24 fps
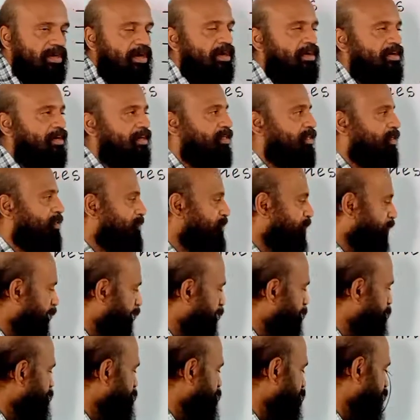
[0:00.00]
are in the
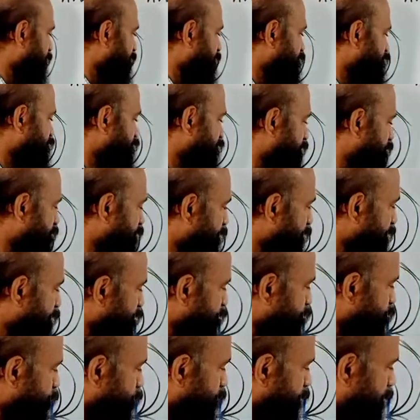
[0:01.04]
same direction,
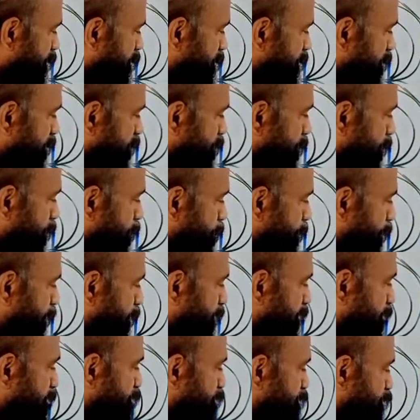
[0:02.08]
so theta will
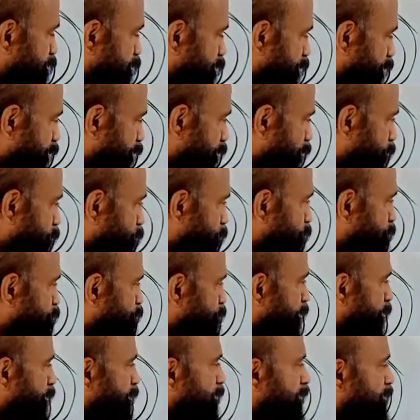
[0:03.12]
be 0.
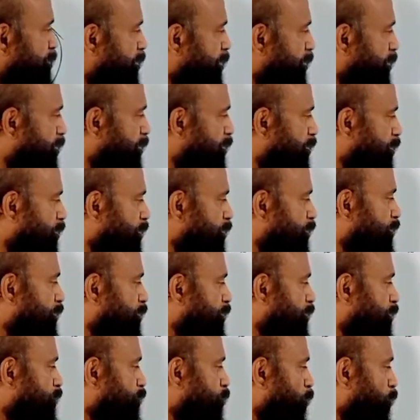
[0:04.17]
Then
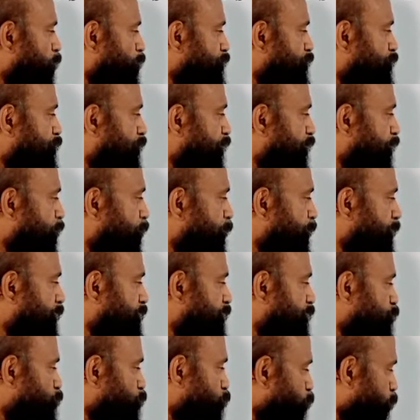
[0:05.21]
cos 0
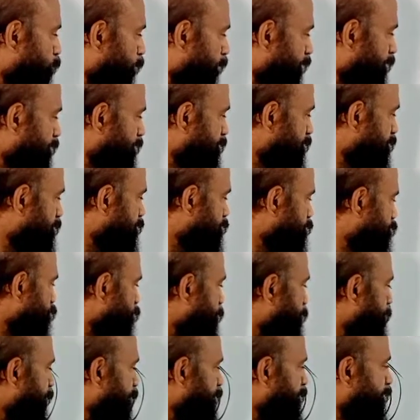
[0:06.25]
is 1, so
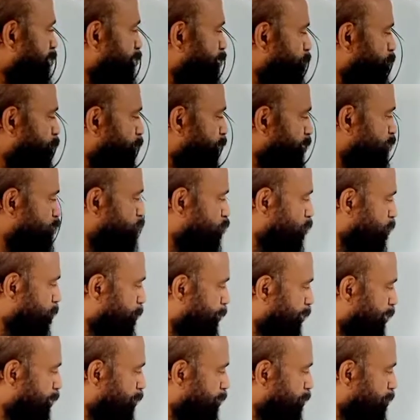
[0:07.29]
magnetic flux will
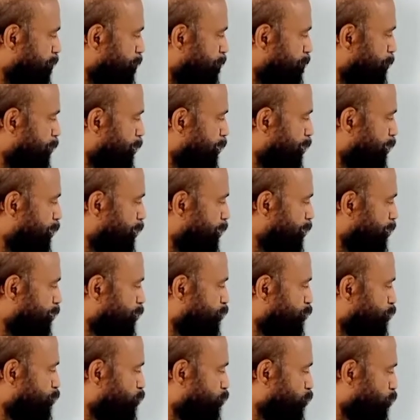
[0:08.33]
be B
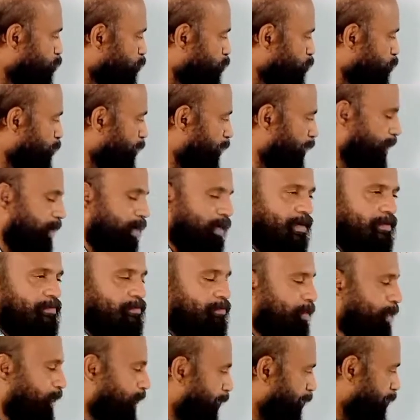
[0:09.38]
into A,
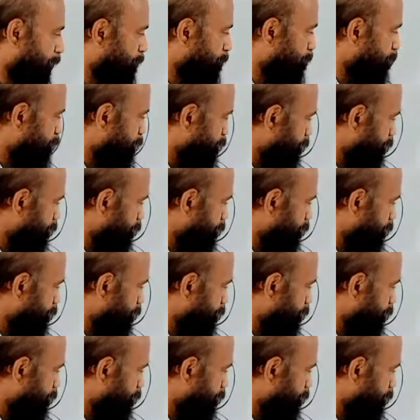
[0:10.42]
BA.